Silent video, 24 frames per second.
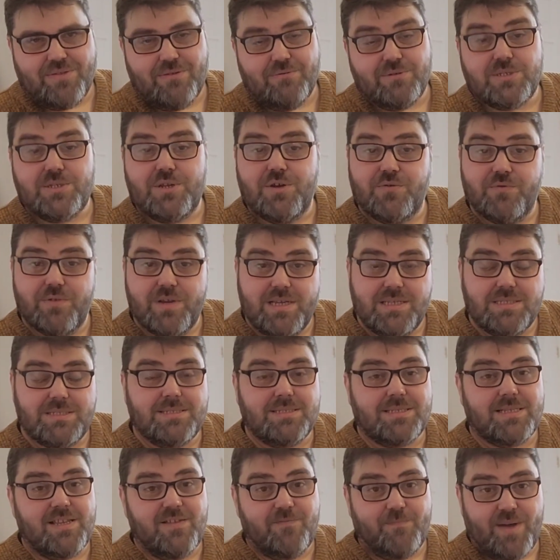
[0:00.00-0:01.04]
There is no
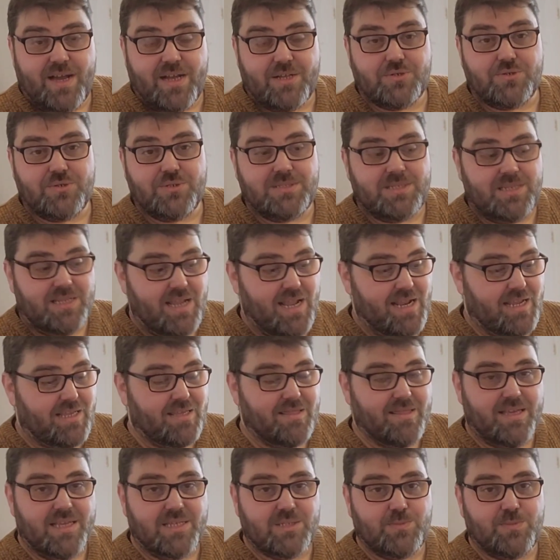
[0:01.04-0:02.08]
reason to leave batteries in any of
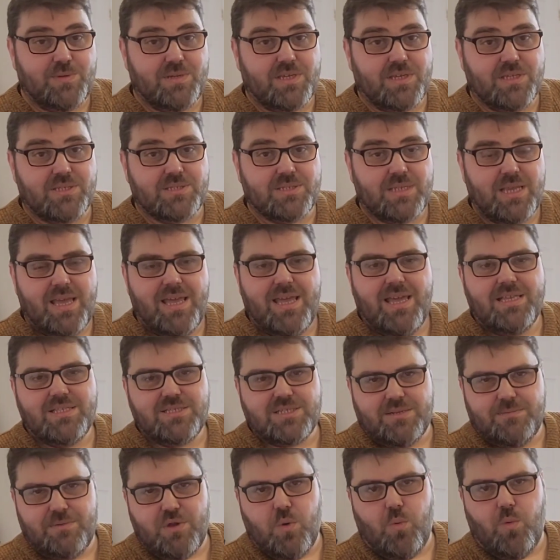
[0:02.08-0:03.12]
this because it's
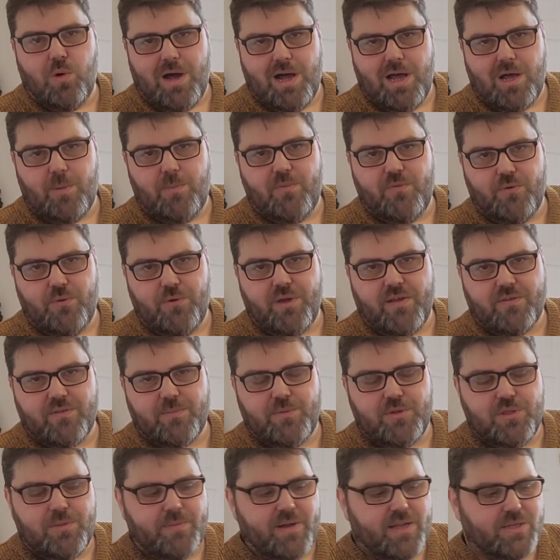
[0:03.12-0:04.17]
going to be a while before we have to
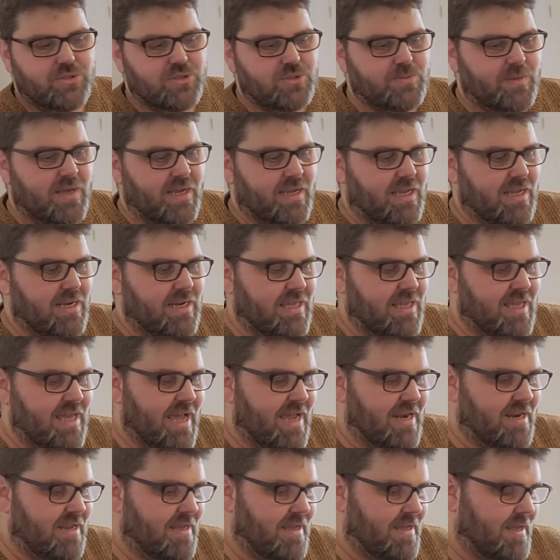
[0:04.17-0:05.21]
put the batteries back in
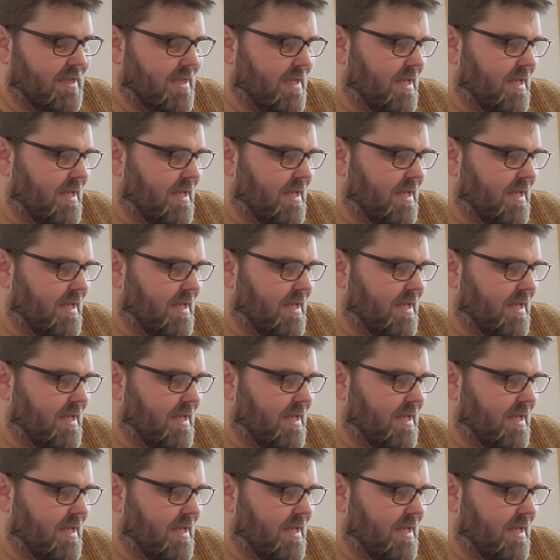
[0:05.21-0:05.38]
again.